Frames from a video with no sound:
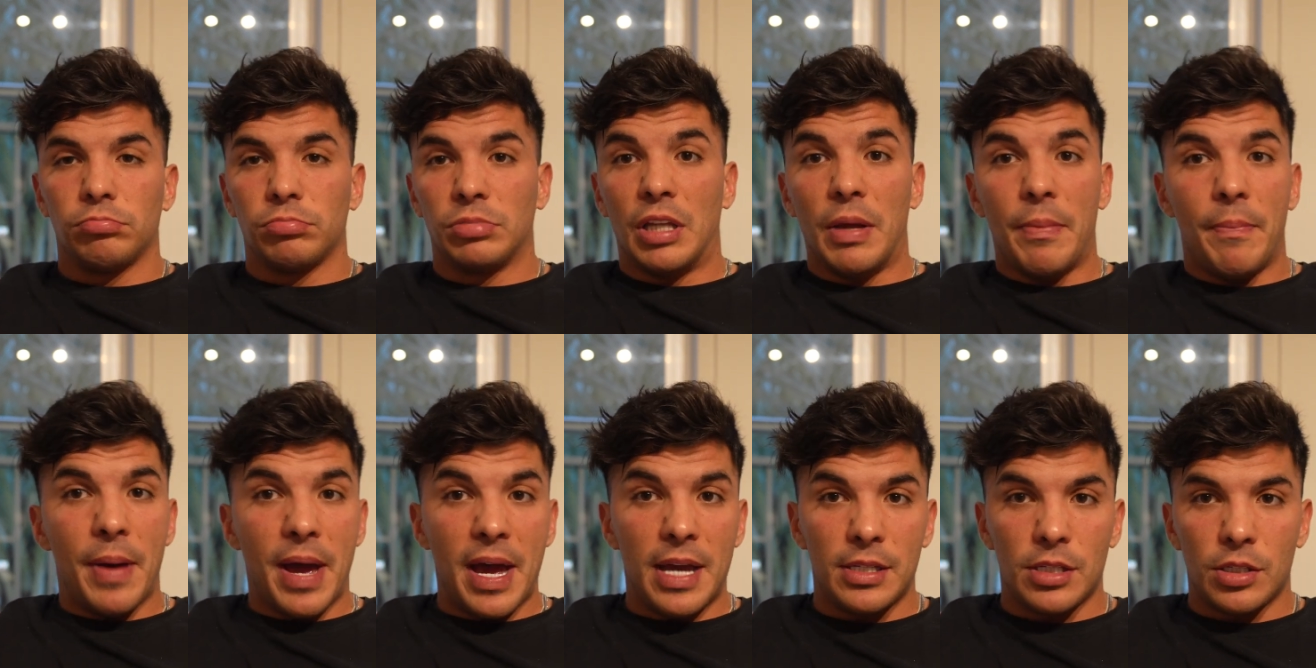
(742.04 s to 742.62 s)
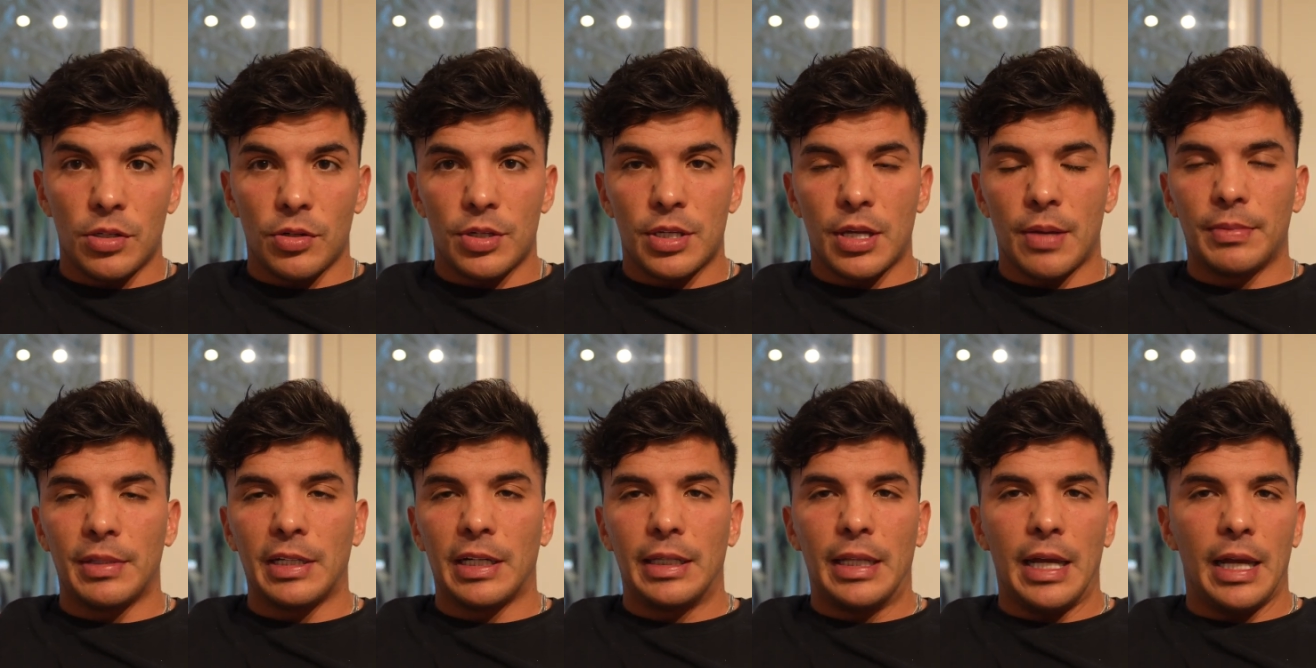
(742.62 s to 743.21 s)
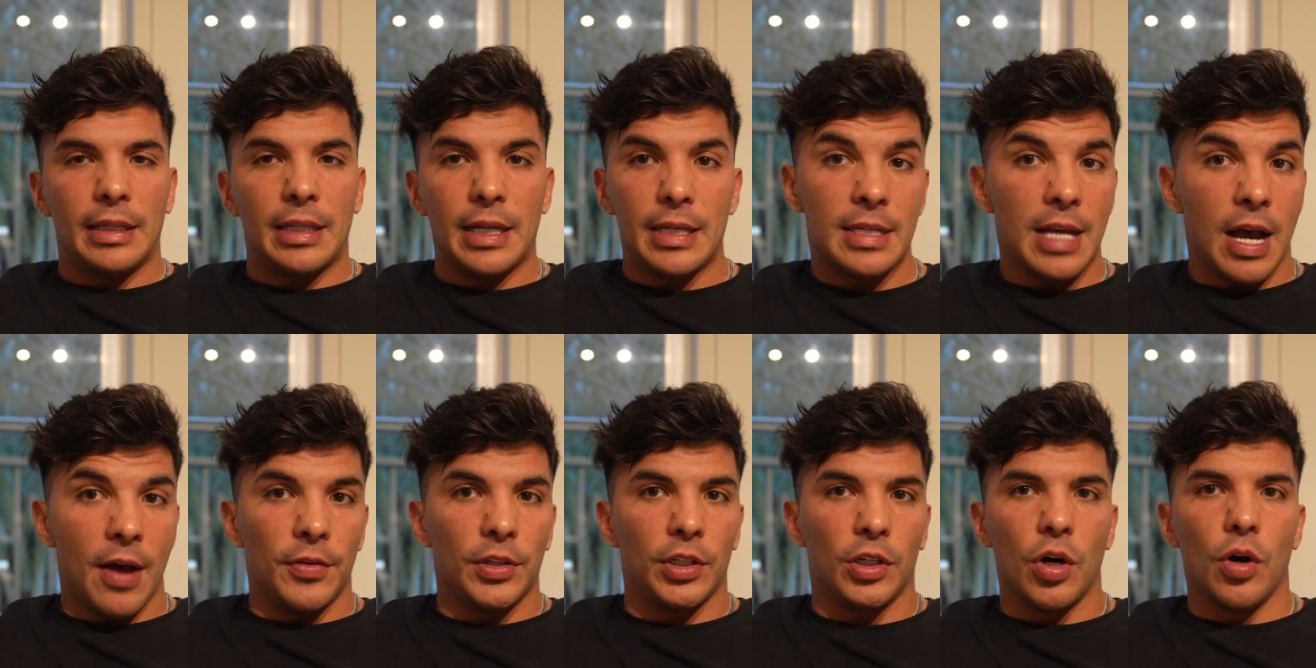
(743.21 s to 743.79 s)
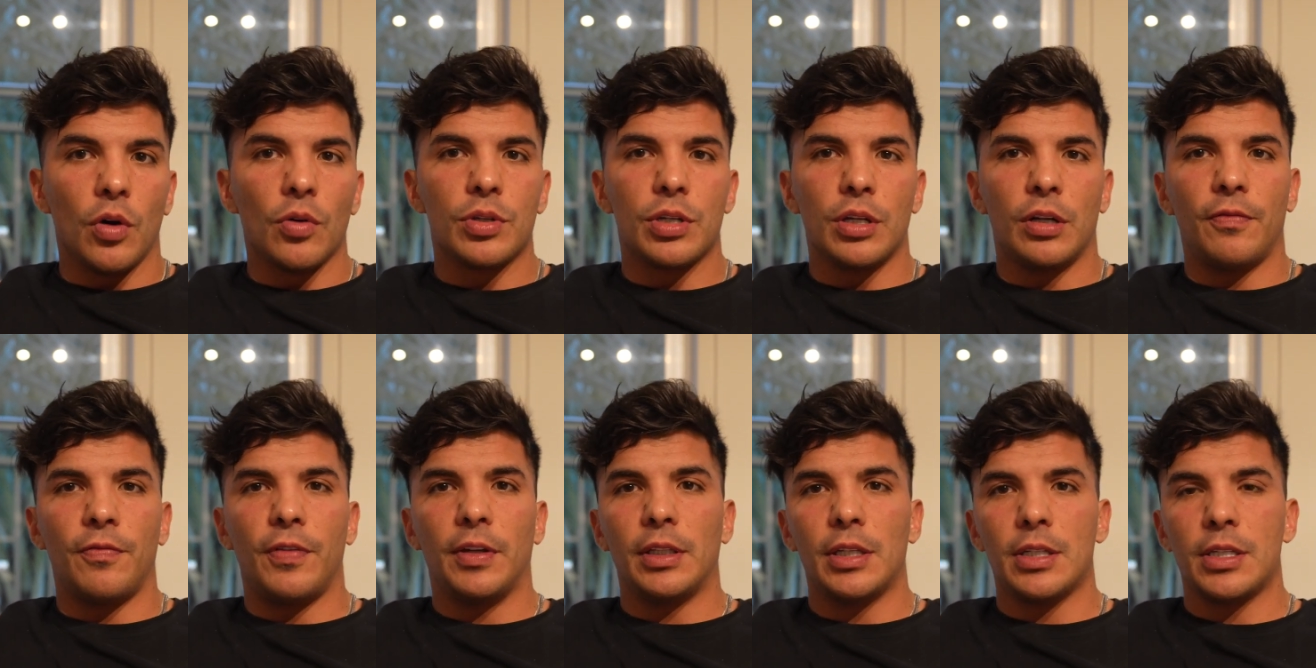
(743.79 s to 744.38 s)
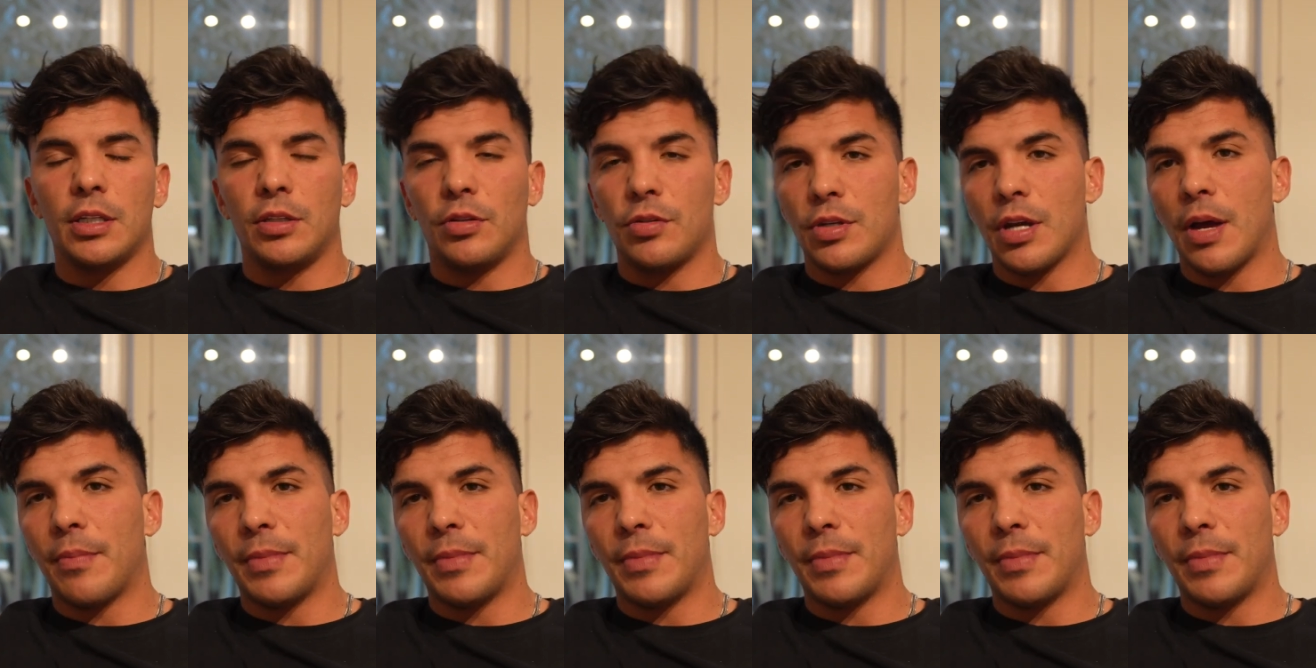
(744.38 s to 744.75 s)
the best or something like that? That's how it goes in the fitness industry.